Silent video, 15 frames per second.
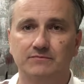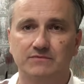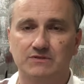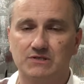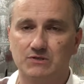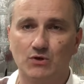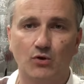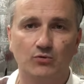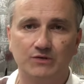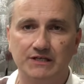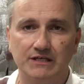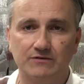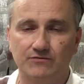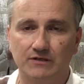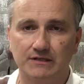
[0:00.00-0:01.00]
There's no
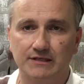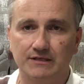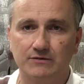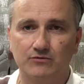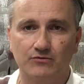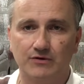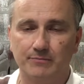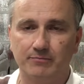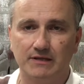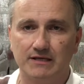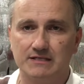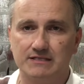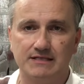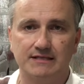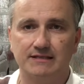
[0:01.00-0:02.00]
need really to replace
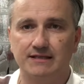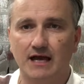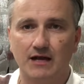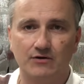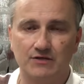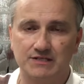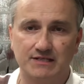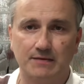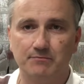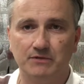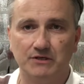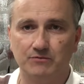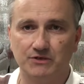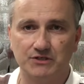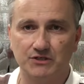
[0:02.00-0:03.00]
the entire assembly,
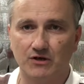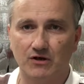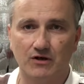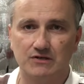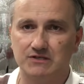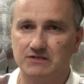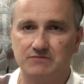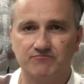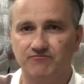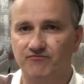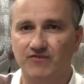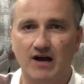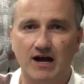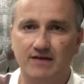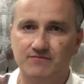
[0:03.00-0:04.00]
which costs
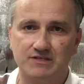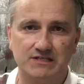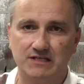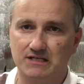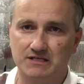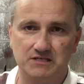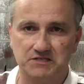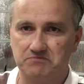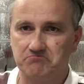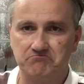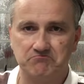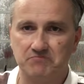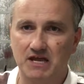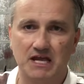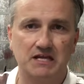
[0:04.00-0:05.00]
$500, $600,
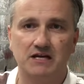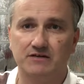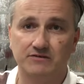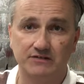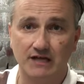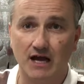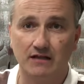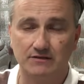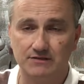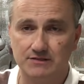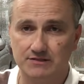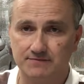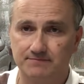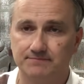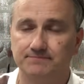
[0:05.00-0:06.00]
$800.
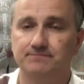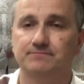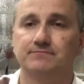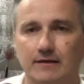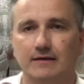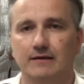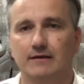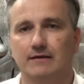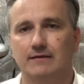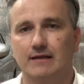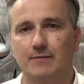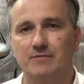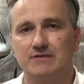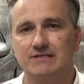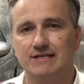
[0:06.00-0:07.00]

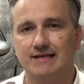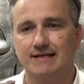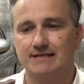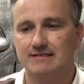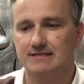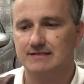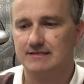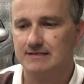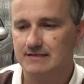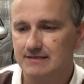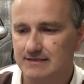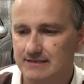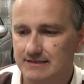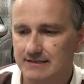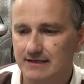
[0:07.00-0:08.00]
Number 6,
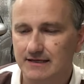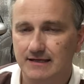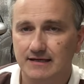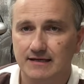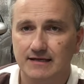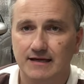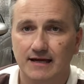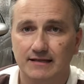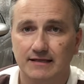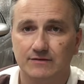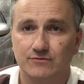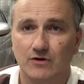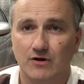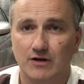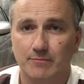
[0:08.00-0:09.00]
sticking
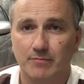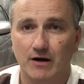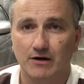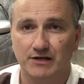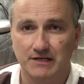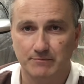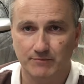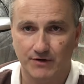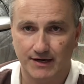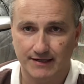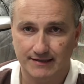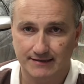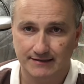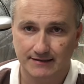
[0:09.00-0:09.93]
electronic parking brake.